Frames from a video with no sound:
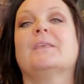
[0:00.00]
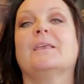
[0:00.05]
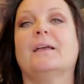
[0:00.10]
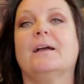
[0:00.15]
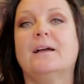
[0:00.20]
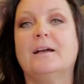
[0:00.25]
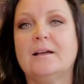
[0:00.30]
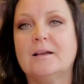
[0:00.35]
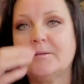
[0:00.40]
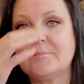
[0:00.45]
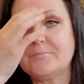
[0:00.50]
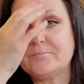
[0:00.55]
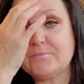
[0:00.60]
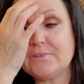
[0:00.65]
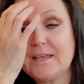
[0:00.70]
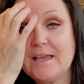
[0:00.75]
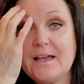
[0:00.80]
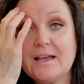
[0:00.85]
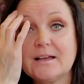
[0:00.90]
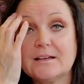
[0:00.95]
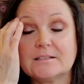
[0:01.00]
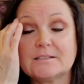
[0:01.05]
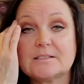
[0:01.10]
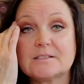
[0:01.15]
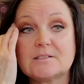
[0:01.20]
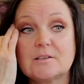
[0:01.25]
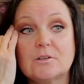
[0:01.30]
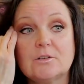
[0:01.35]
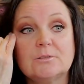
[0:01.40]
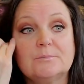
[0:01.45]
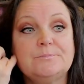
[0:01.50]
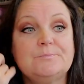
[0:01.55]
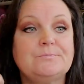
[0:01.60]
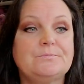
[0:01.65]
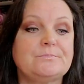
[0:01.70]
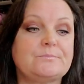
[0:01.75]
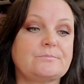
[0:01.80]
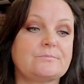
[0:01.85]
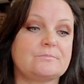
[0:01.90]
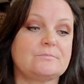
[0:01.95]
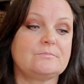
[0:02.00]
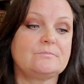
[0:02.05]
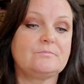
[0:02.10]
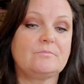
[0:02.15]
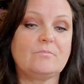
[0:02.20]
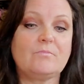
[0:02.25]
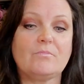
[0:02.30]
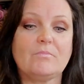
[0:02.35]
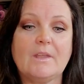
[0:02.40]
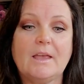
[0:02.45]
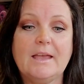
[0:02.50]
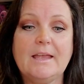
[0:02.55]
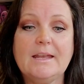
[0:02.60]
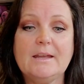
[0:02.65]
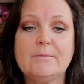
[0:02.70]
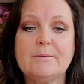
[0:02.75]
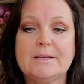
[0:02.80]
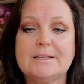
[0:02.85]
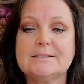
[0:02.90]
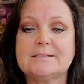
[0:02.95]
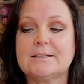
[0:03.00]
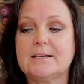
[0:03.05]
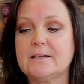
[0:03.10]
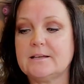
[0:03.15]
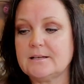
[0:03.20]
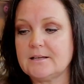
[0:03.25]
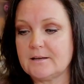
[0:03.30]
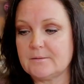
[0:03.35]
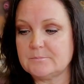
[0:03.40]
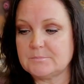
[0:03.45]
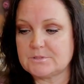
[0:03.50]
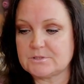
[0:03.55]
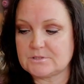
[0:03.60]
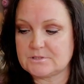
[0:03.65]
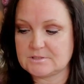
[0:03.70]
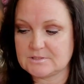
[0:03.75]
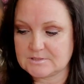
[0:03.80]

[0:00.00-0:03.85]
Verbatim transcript: um, yeah, so anyways, yeah, I'm...